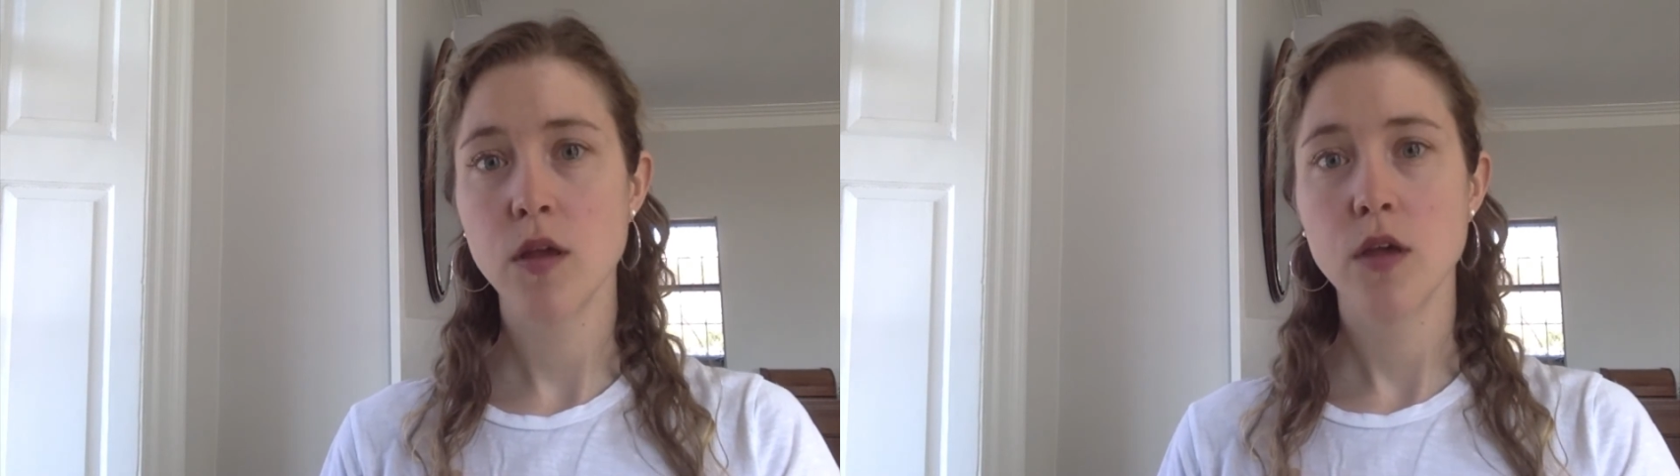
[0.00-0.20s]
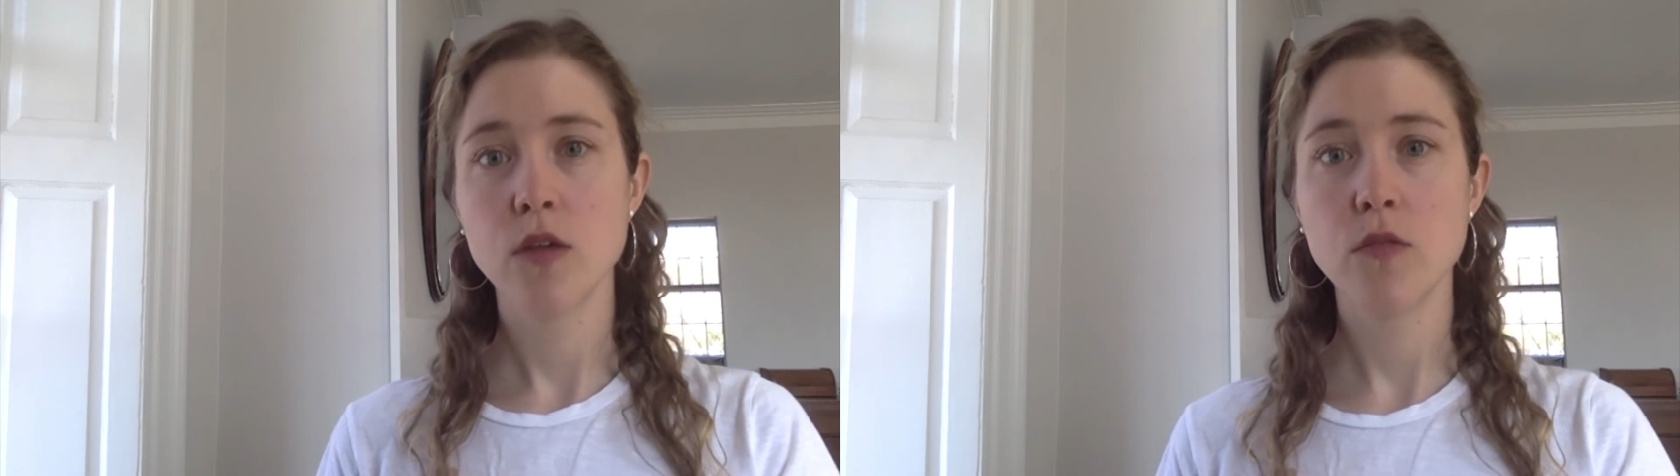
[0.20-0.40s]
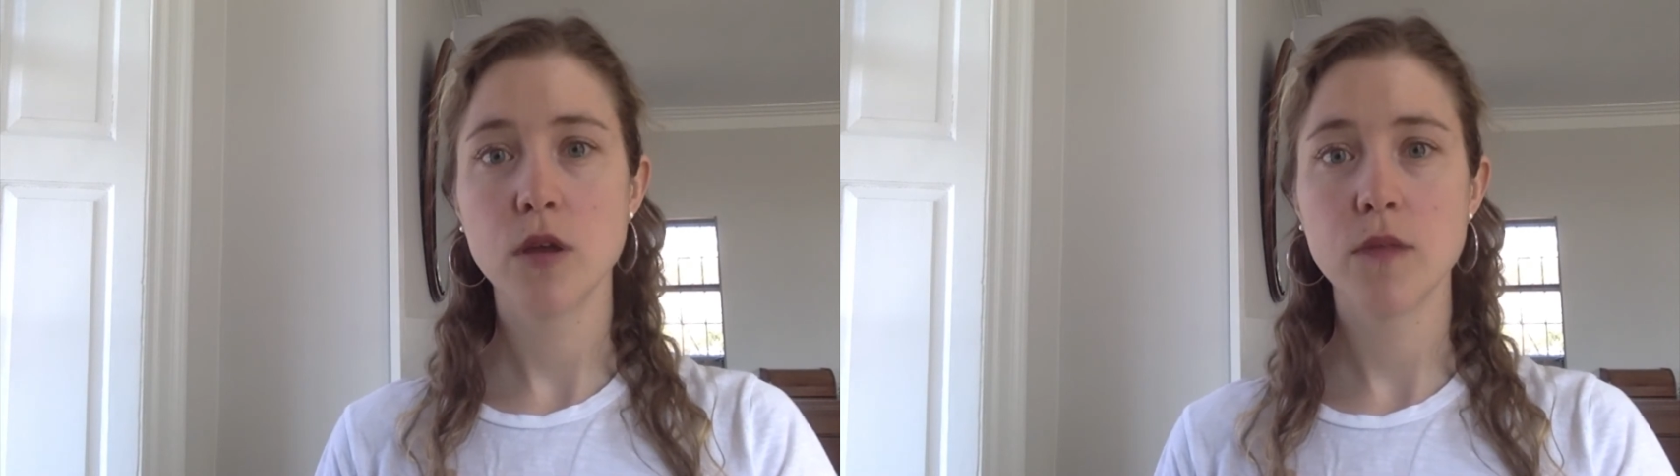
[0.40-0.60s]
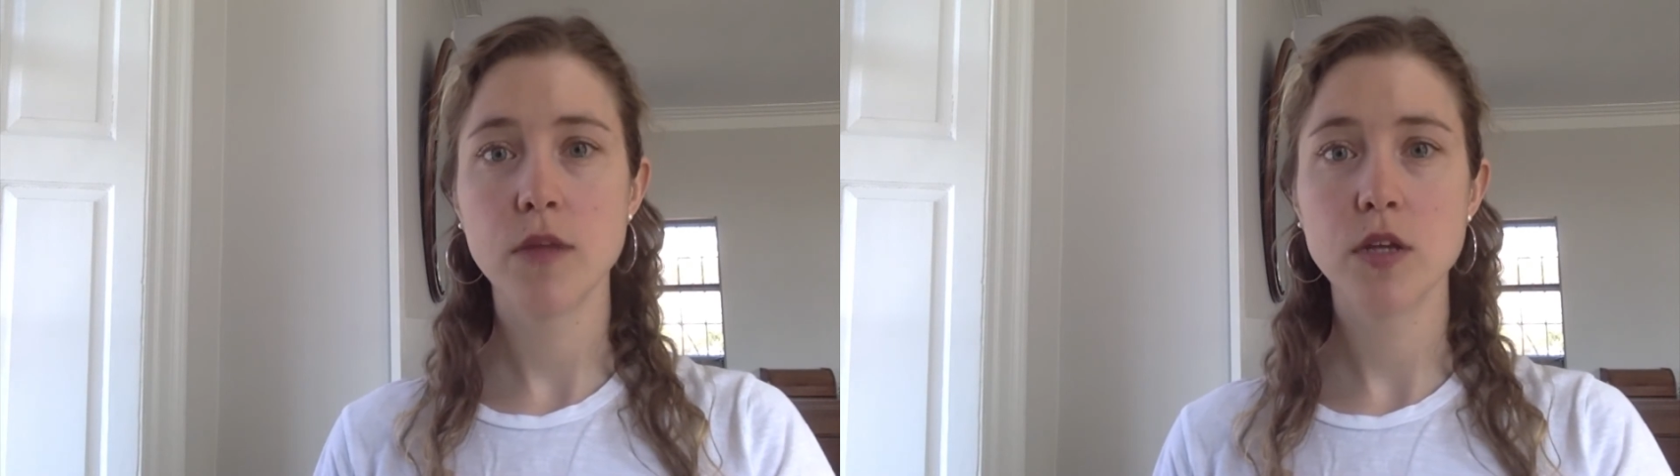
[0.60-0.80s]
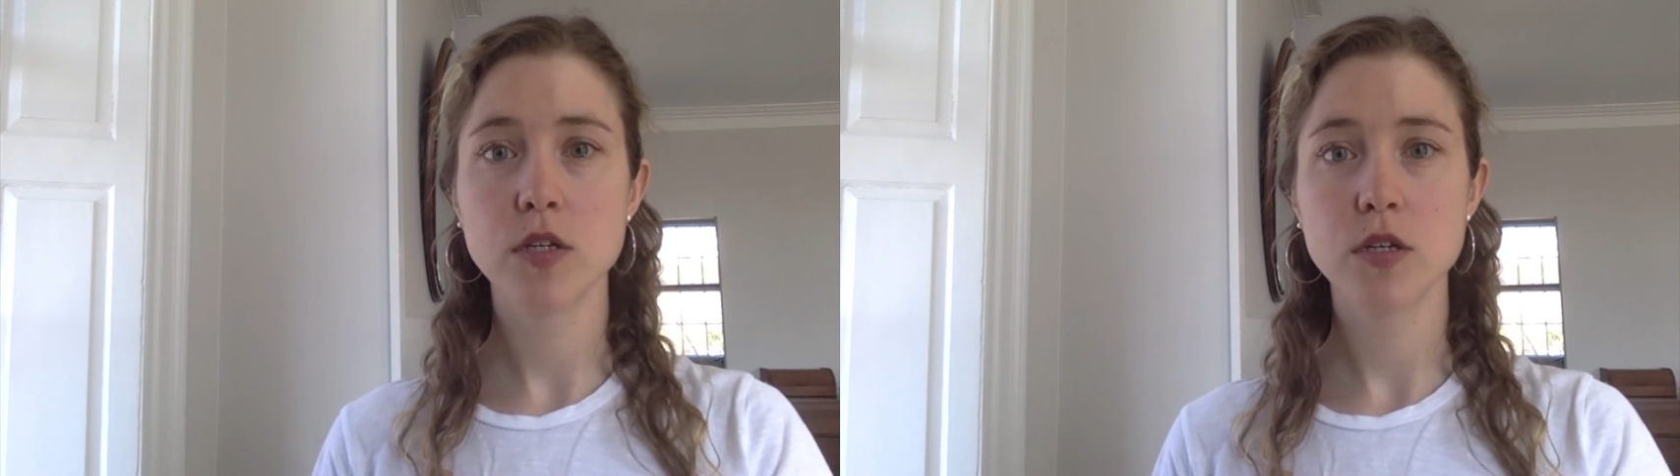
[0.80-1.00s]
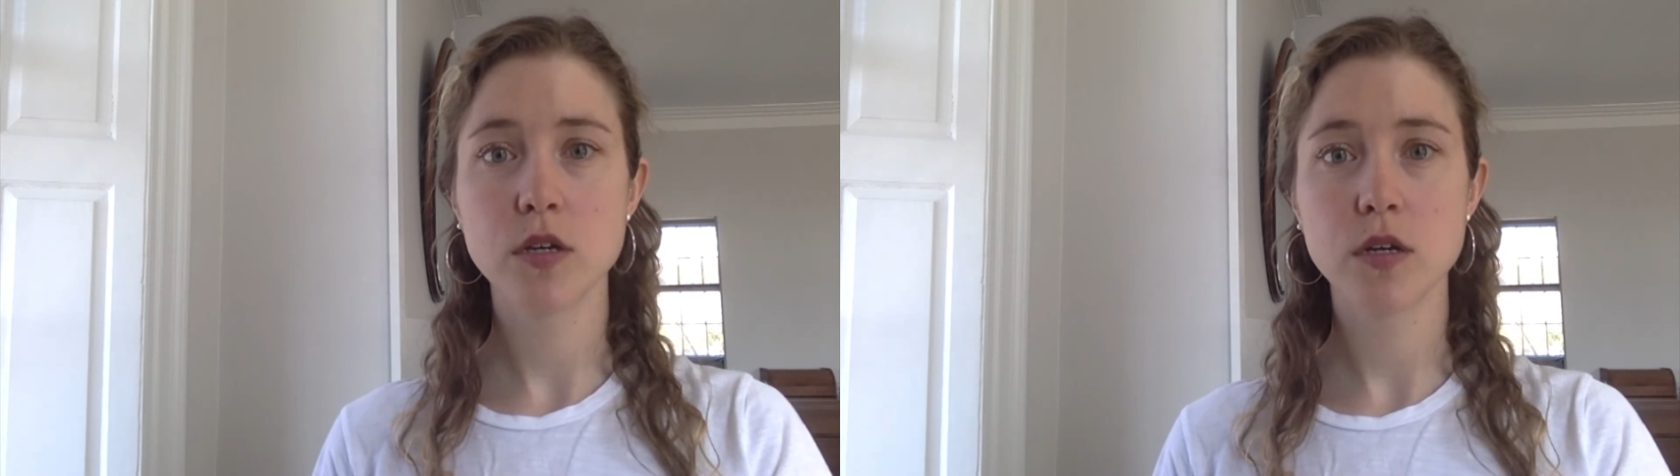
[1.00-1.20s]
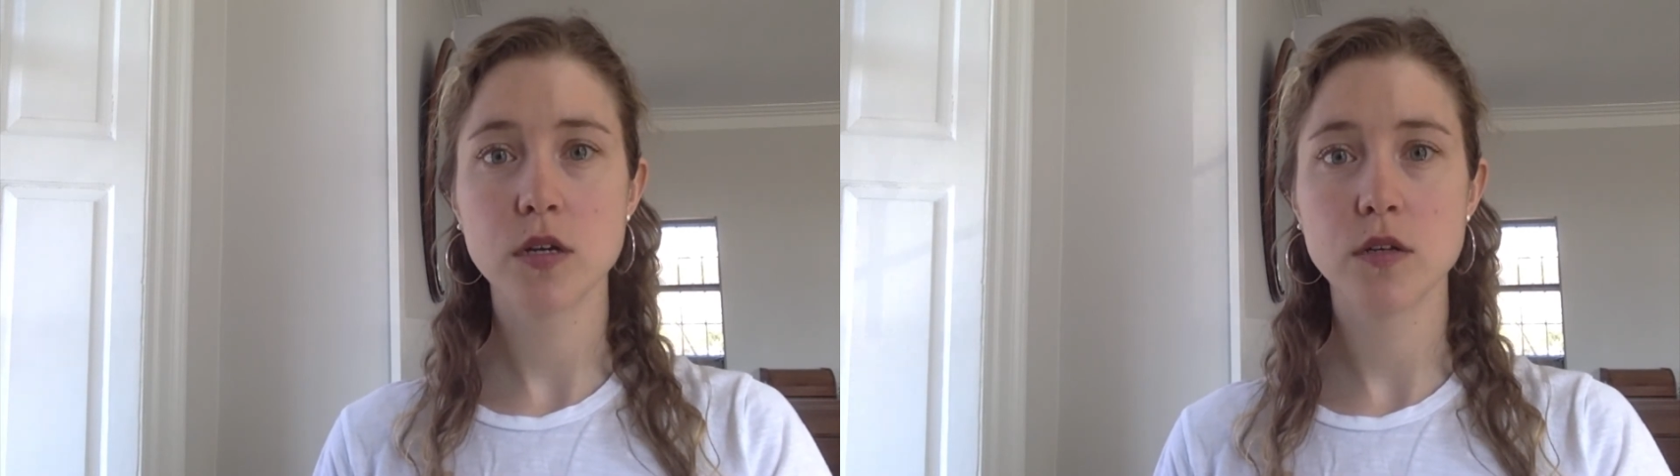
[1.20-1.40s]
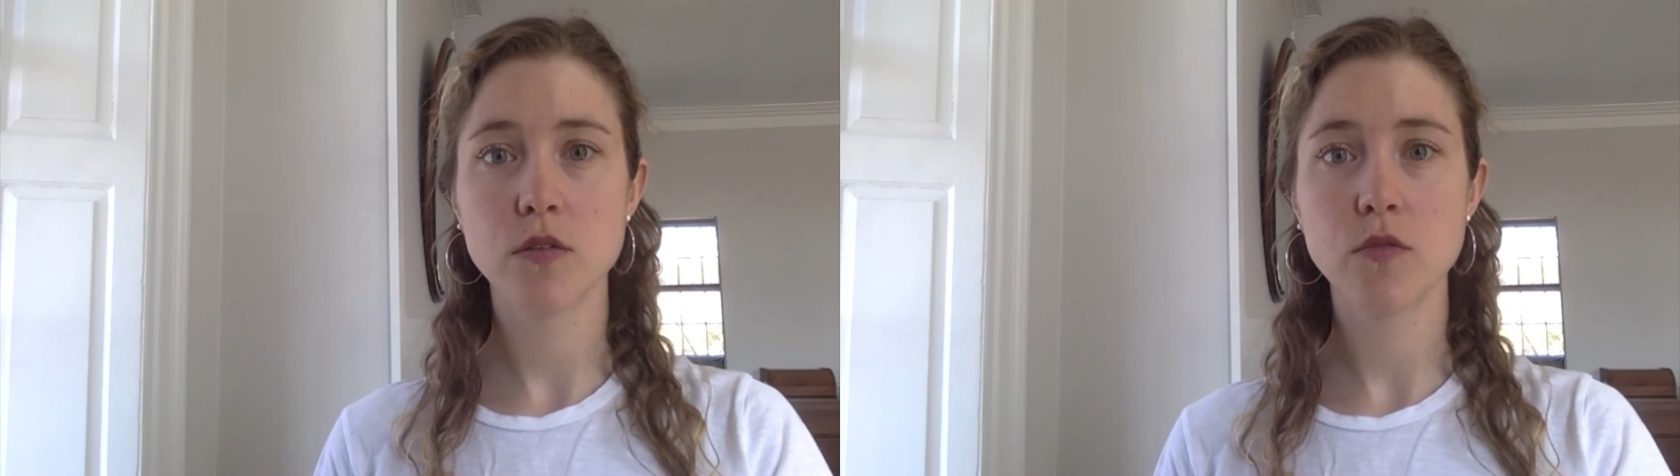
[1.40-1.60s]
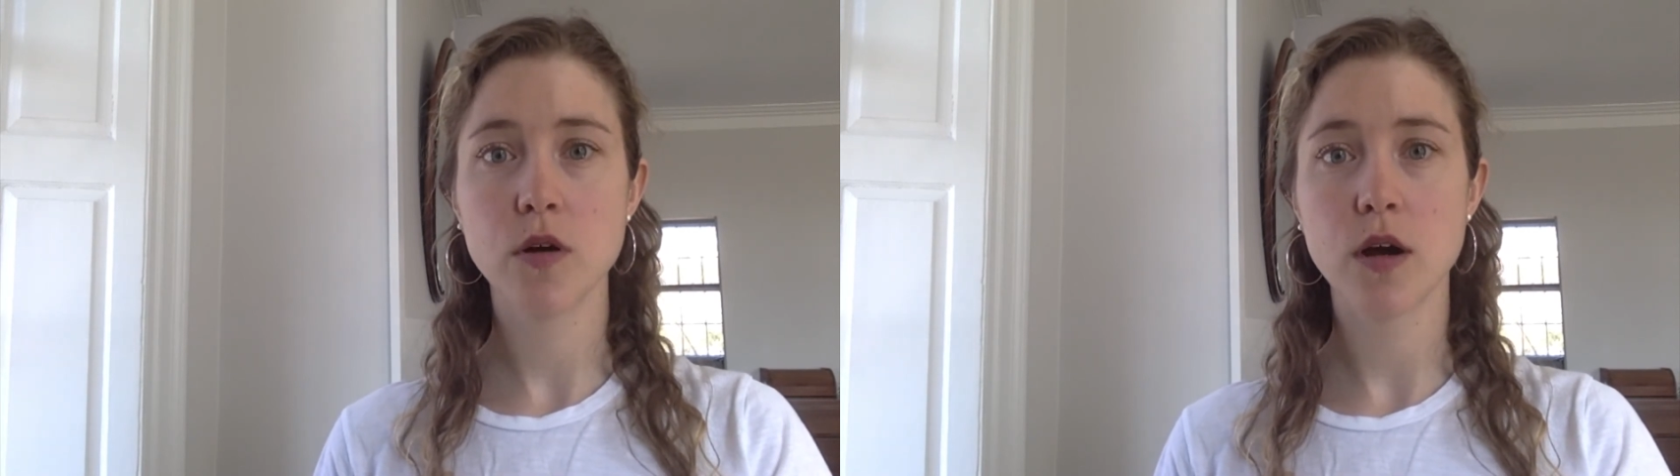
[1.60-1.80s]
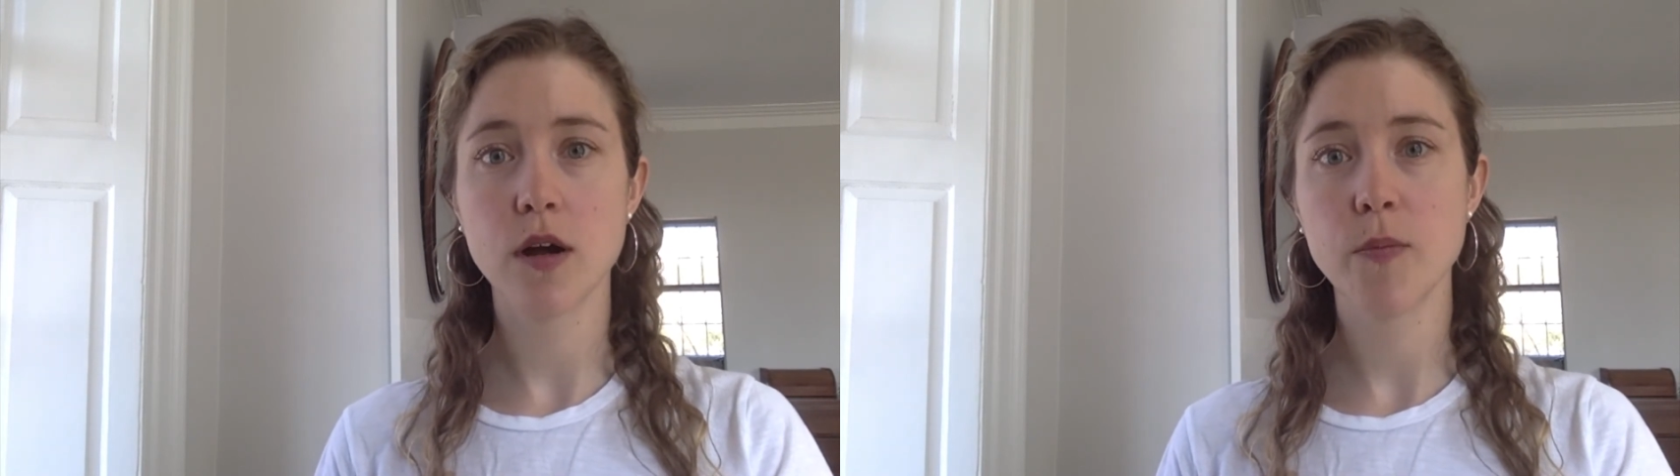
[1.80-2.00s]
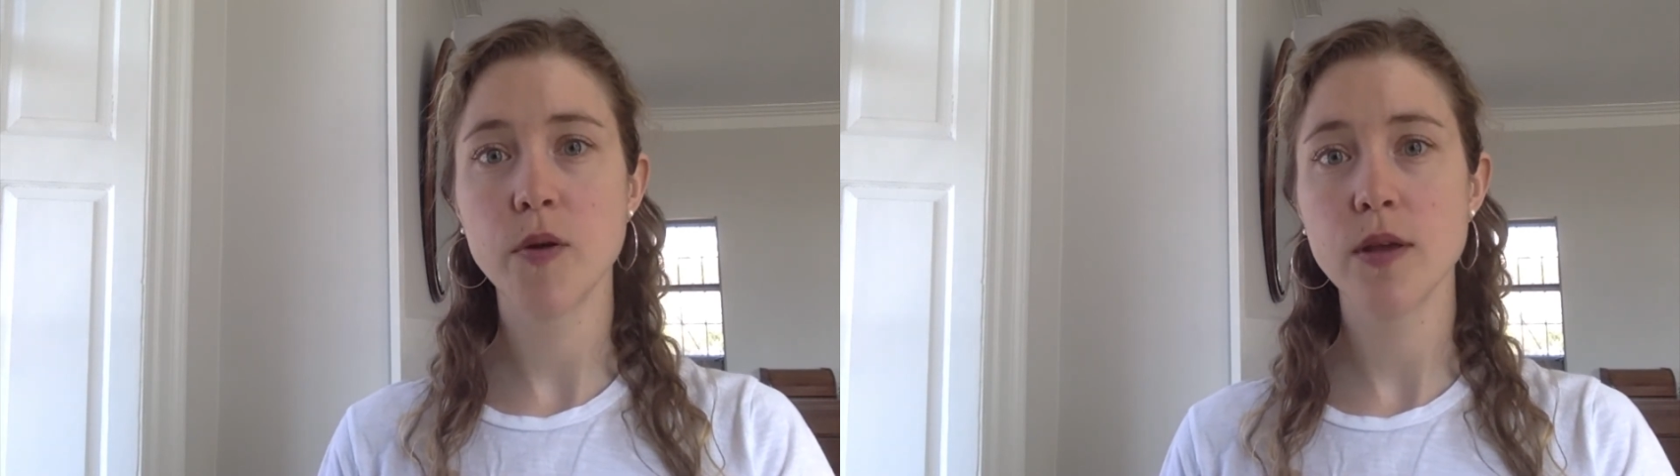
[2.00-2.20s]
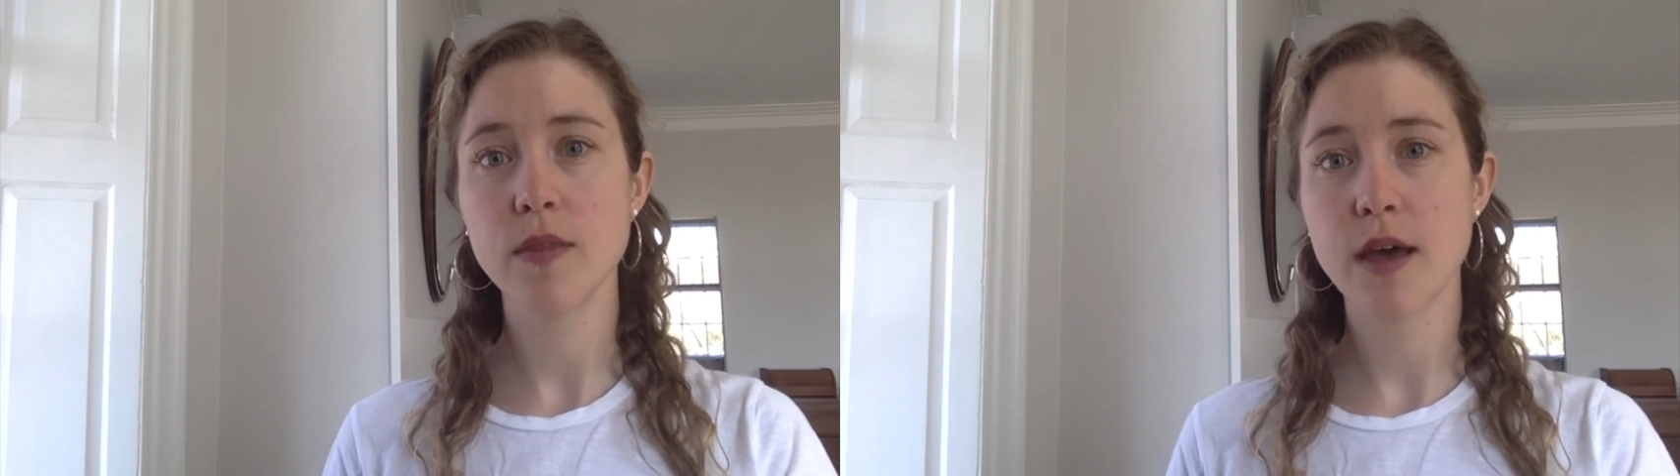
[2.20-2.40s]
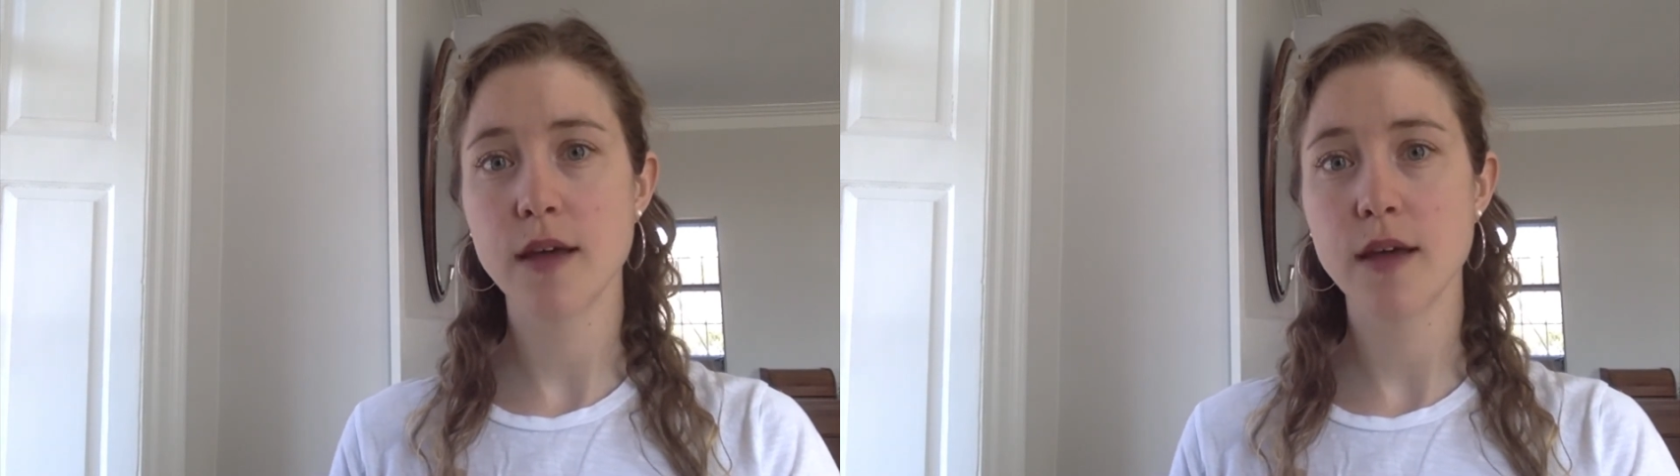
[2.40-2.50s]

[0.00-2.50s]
you want to make sure you are putting that